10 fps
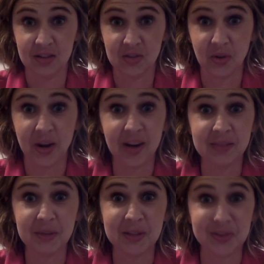So here's
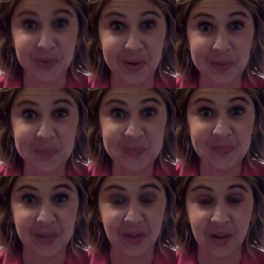my story.
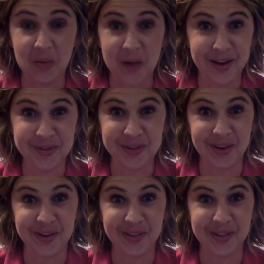You're like, why are you
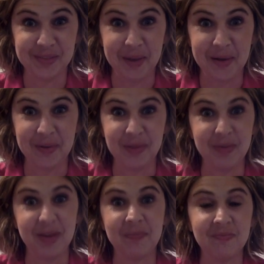sharing all this pain with
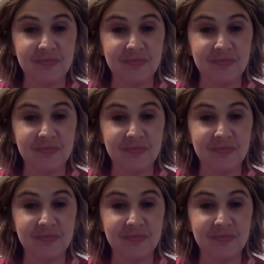me?